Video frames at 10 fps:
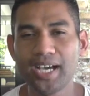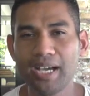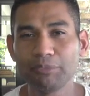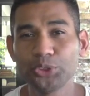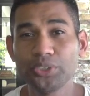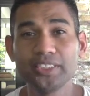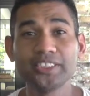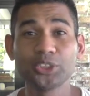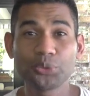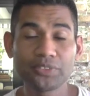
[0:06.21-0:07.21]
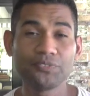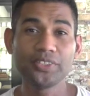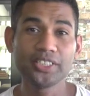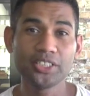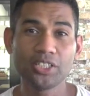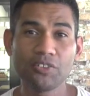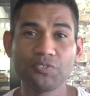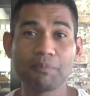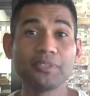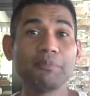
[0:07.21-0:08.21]
I'm shooting this quick video
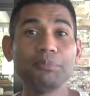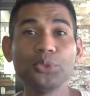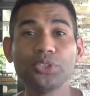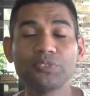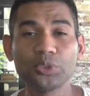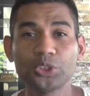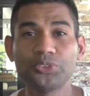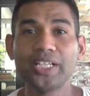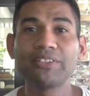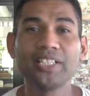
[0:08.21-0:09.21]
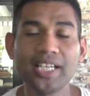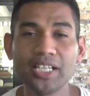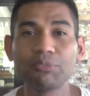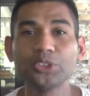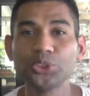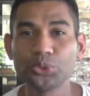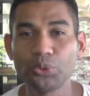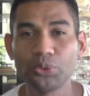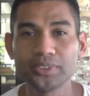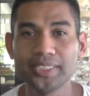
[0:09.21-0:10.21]
from the beautiful Shangri-La
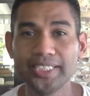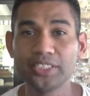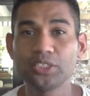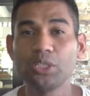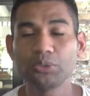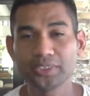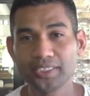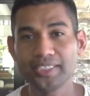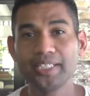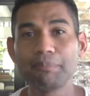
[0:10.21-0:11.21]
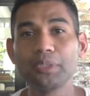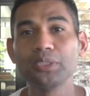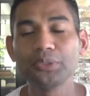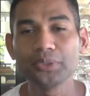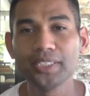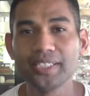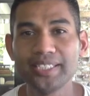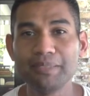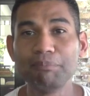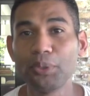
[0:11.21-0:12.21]
Resort in Kota
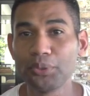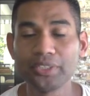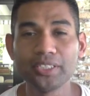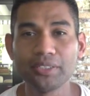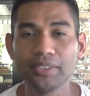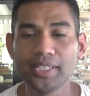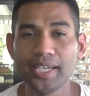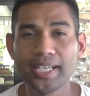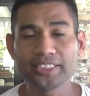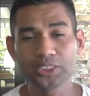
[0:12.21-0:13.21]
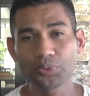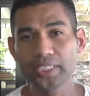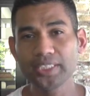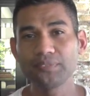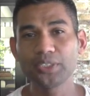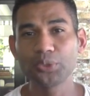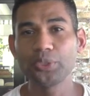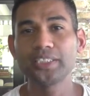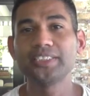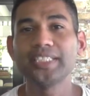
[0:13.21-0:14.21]
Kinabalu in Borneo. And I just want to give a
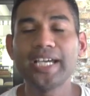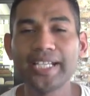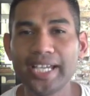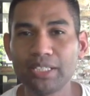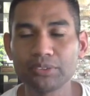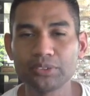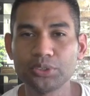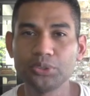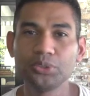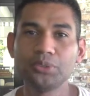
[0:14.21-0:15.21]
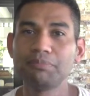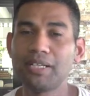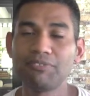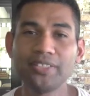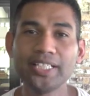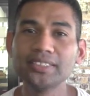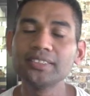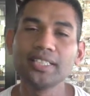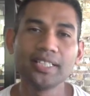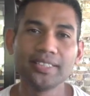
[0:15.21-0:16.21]
quick shout out to my
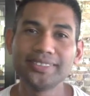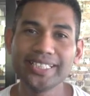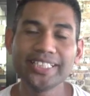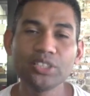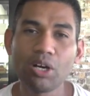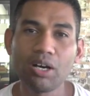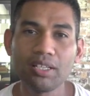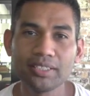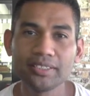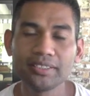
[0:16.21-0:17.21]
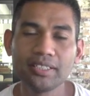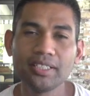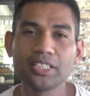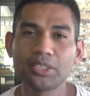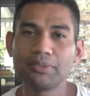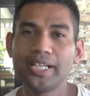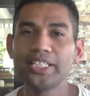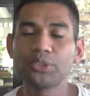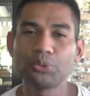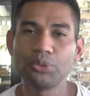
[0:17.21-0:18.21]
friends Dean Holland,
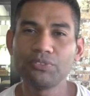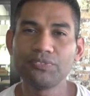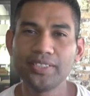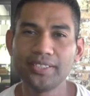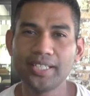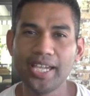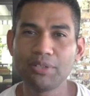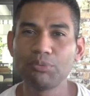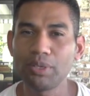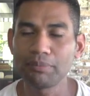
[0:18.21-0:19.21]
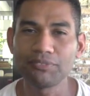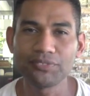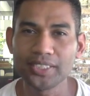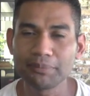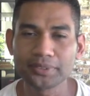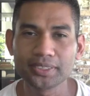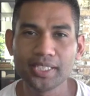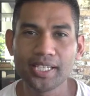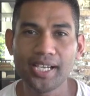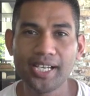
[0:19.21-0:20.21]
Craig Crawford and Robert Phillips.
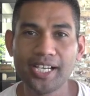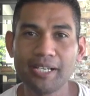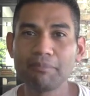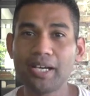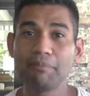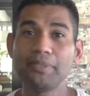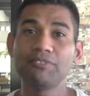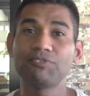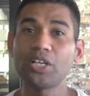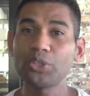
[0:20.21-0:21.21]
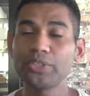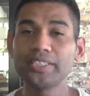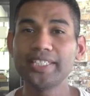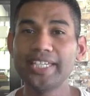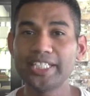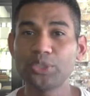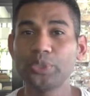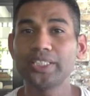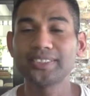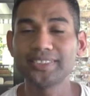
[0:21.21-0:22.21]
I've been following their
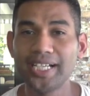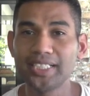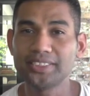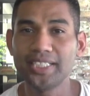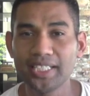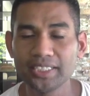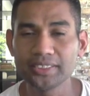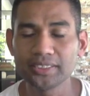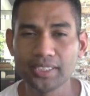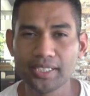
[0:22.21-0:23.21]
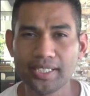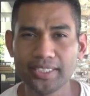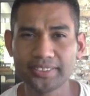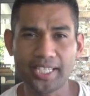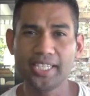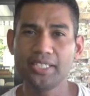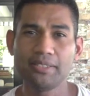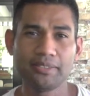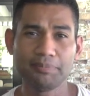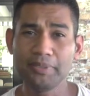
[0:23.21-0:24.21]
Quick Start Challenge. It's
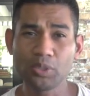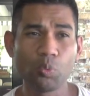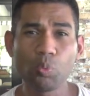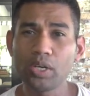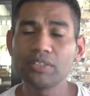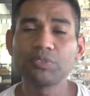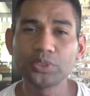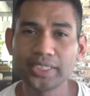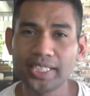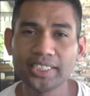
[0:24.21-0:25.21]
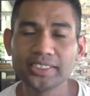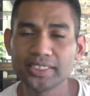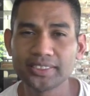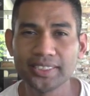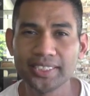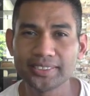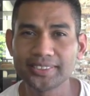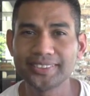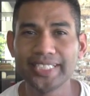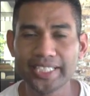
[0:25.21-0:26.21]
been a wonderful challenge. It's in its
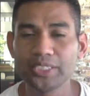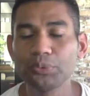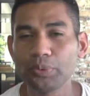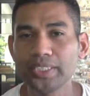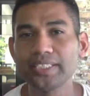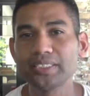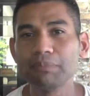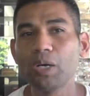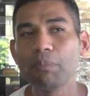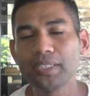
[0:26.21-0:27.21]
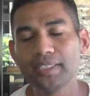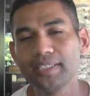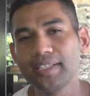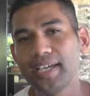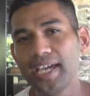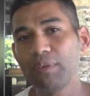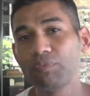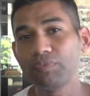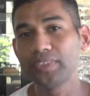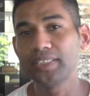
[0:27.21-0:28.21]
second week at the moment.
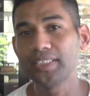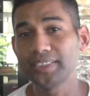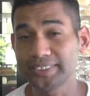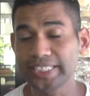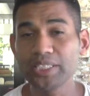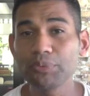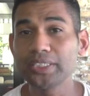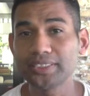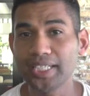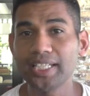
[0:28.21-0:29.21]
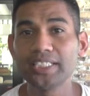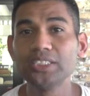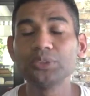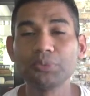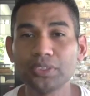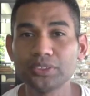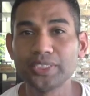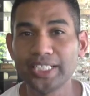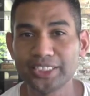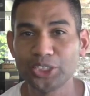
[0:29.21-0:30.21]
And the second week challenge was
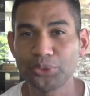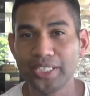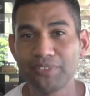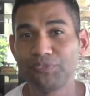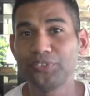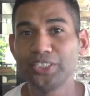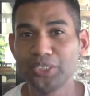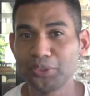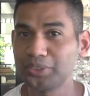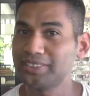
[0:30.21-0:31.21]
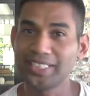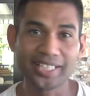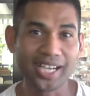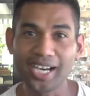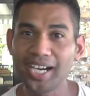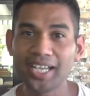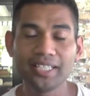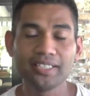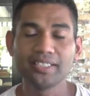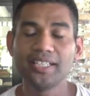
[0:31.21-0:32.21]
to actually create a video just saying
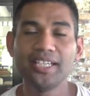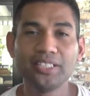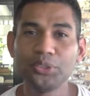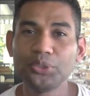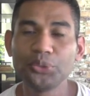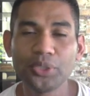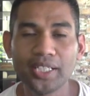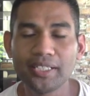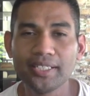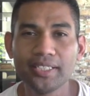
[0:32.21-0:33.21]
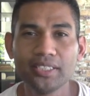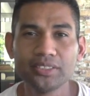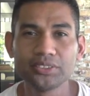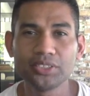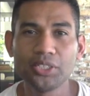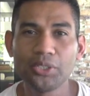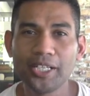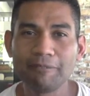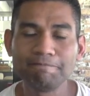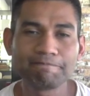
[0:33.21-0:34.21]
hi and who you are.
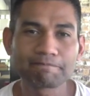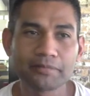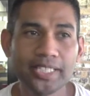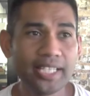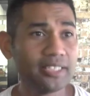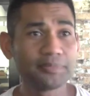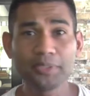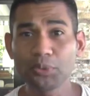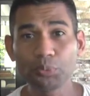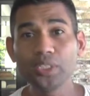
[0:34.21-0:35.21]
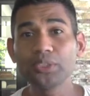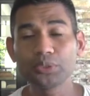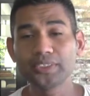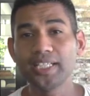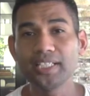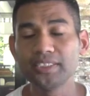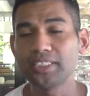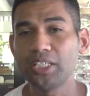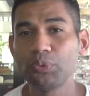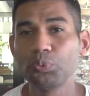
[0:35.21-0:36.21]
So yeah, it's been a really good challenge.
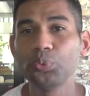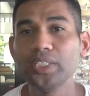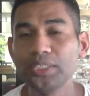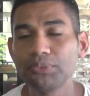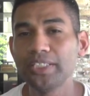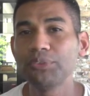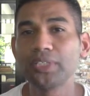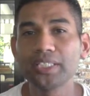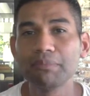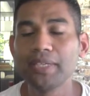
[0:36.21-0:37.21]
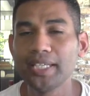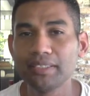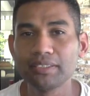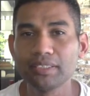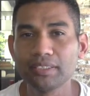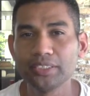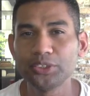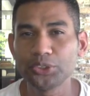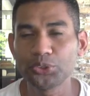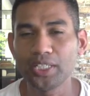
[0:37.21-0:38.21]
I really, really recommend
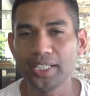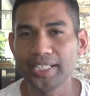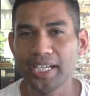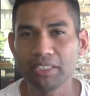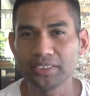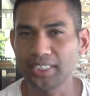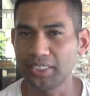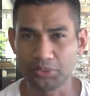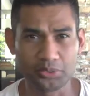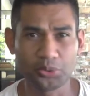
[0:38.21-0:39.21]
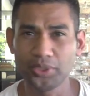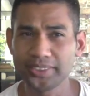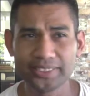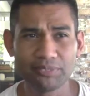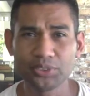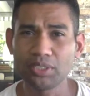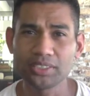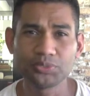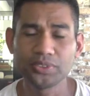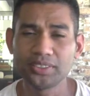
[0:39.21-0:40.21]
that you try it out. It's like
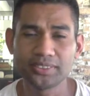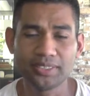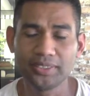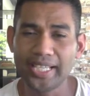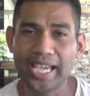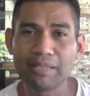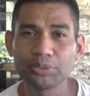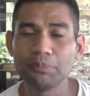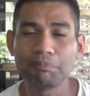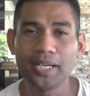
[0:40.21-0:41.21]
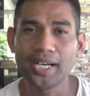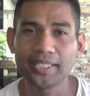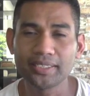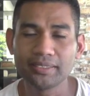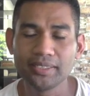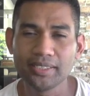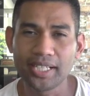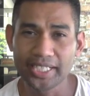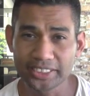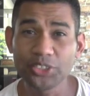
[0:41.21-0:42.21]
$27, which is an absolute bargain.
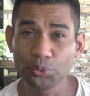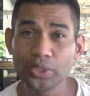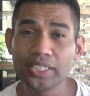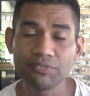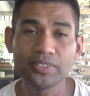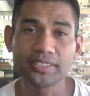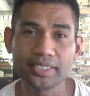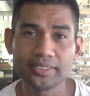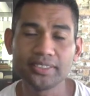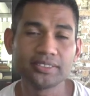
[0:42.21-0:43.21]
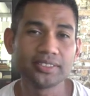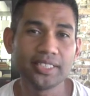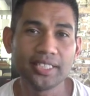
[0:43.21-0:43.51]
I actually really think that this